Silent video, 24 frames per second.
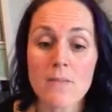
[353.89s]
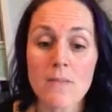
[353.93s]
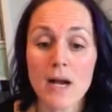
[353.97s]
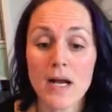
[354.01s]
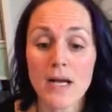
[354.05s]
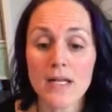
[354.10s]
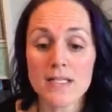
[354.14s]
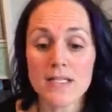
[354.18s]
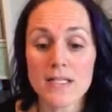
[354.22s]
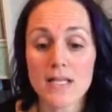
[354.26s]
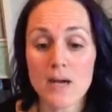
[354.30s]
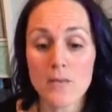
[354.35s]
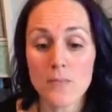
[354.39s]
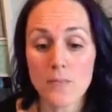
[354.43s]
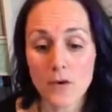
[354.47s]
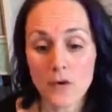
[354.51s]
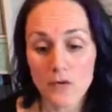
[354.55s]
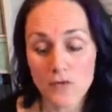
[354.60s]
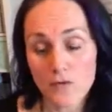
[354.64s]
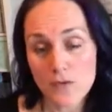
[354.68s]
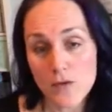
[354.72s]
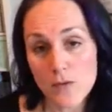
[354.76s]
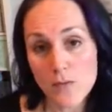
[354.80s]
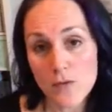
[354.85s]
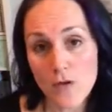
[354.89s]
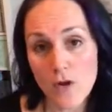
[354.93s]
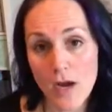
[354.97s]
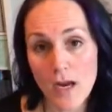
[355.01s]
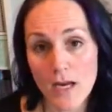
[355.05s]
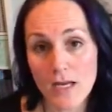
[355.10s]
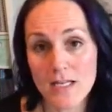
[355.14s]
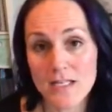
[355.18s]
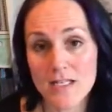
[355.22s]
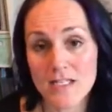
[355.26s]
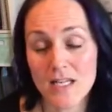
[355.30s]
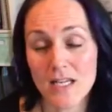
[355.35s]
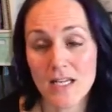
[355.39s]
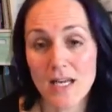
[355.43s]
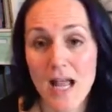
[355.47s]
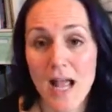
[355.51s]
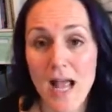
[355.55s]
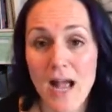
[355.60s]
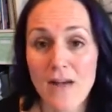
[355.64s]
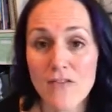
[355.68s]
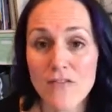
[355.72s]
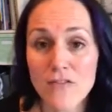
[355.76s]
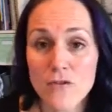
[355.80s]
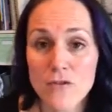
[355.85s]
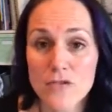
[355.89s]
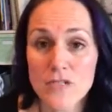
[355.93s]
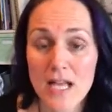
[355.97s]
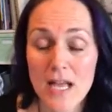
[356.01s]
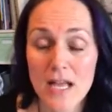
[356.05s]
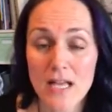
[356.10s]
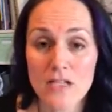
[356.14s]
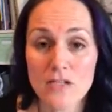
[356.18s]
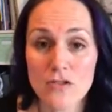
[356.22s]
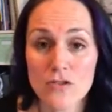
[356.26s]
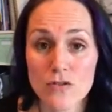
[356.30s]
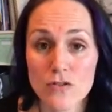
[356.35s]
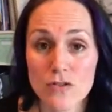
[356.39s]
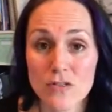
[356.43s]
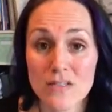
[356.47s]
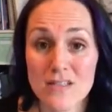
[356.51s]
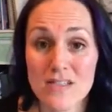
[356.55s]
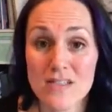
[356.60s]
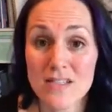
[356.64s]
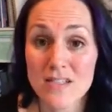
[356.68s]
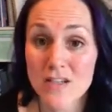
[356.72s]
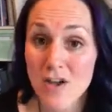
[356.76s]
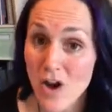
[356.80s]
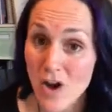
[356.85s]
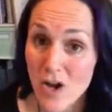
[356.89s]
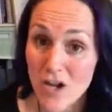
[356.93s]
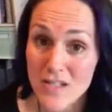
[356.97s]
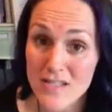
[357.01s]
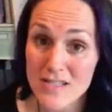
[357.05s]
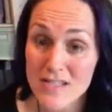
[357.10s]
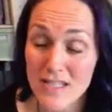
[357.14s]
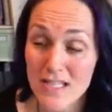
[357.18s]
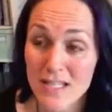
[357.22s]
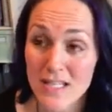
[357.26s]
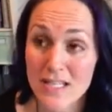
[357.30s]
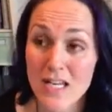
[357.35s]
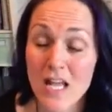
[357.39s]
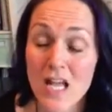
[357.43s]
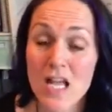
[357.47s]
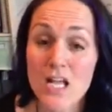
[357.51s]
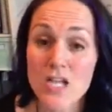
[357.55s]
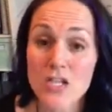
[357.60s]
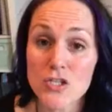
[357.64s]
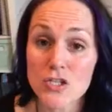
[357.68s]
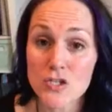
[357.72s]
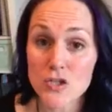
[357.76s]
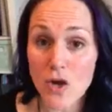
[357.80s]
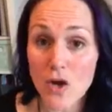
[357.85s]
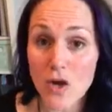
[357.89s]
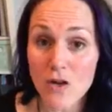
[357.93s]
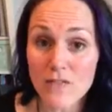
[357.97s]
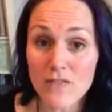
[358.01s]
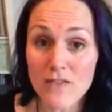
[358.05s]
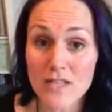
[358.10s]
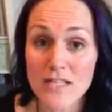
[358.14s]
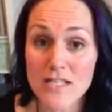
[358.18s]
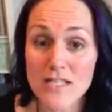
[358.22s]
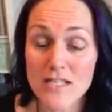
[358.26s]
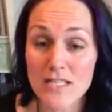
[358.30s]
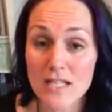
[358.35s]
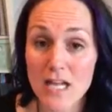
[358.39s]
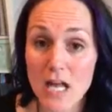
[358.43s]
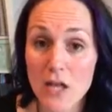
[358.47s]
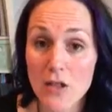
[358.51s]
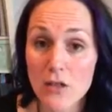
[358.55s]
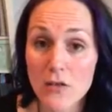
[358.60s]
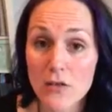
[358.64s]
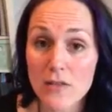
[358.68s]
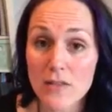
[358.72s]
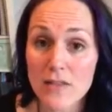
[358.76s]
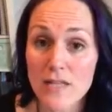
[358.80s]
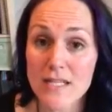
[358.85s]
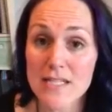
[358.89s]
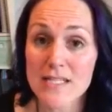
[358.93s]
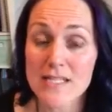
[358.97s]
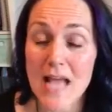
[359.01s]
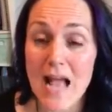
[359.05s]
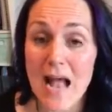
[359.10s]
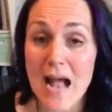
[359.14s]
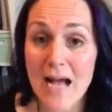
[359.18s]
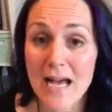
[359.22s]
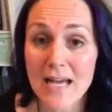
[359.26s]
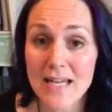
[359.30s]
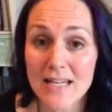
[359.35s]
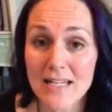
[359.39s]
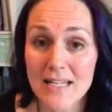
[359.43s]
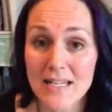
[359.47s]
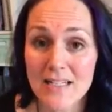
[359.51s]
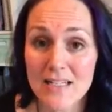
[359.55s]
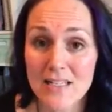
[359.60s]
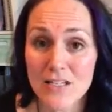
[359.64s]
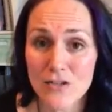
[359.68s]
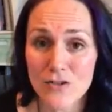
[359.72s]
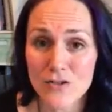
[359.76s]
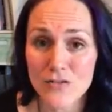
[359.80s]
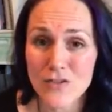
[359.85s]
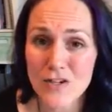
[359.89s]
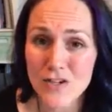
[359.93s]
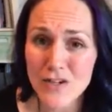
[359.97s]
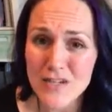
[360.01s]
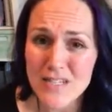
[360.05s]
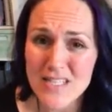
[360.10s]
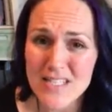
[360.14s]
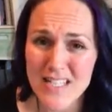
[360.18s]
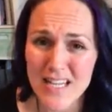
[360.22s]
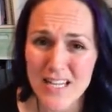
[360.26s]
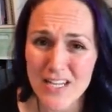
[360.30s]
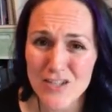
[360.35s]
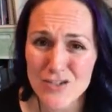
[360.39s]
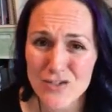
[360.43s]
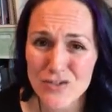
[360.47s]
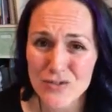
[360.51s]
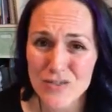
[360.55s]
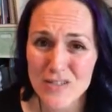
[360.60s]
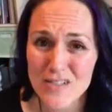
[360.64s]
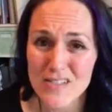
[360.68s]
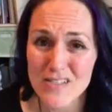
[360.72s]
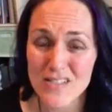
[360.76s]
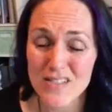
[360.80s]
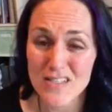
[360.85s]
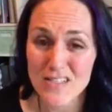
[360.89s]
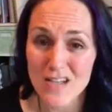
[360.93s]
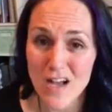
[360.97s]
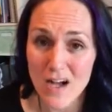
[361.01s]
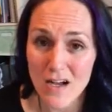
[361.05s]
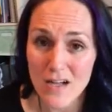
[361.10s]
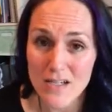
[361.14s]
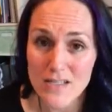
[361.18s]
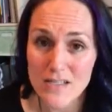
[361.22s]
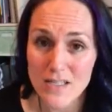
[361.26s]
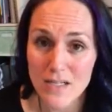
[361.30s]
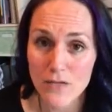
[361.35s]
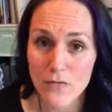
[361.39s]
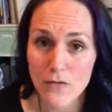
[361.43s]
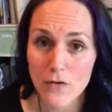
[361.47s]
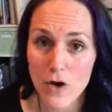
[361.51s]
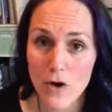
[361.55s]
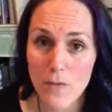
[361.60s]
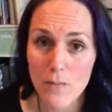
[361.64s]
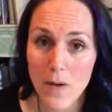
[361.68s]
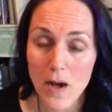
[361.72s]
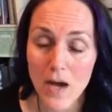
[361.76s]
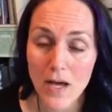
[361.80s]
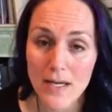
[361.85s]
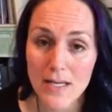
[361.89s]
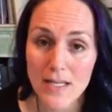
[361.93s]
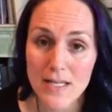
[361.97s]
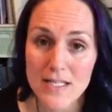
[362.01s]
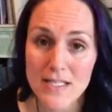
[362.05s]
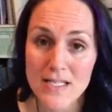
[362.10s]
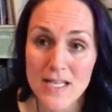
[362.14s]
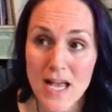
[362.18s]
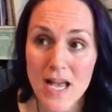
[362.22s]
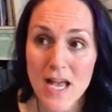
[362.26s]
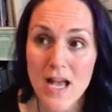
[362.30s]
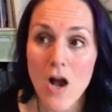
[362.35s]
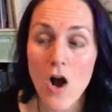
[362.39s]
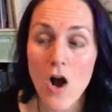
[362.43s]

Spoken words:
But a perfume grade is going to have those cancerous causing solvents and other things added that are very dangerous and toxic for our bodies,